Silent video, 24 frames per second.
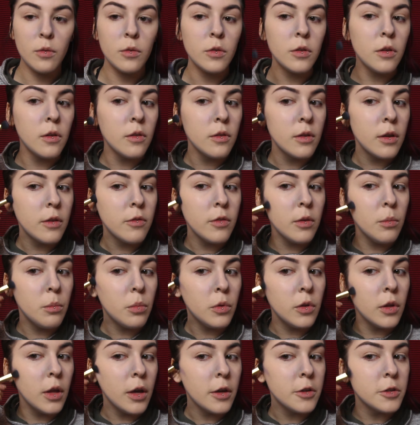She doesn't have any
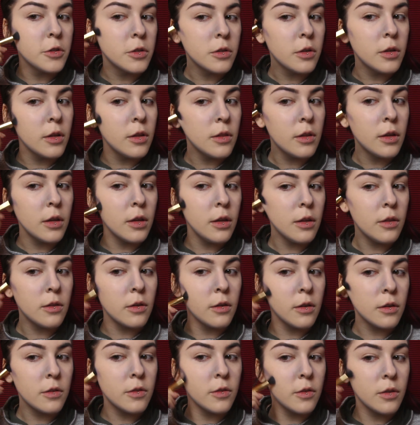blush or anything
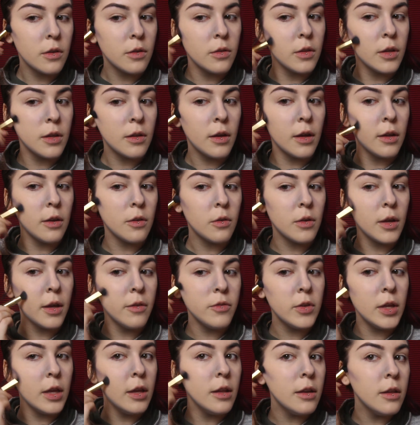either, so that I don't
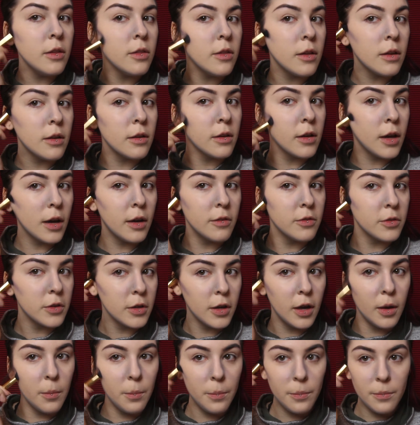have anything to cover
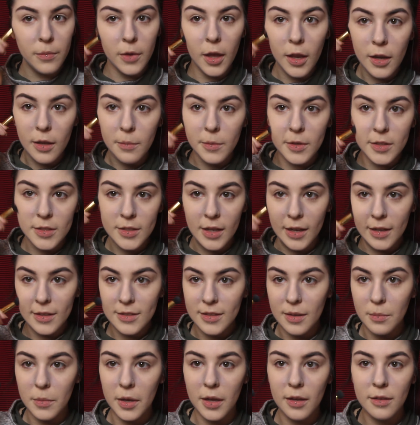up any mistakes
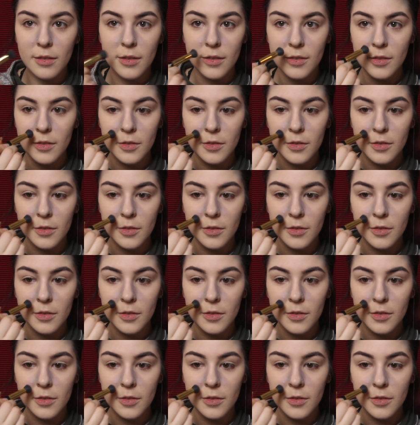I make. This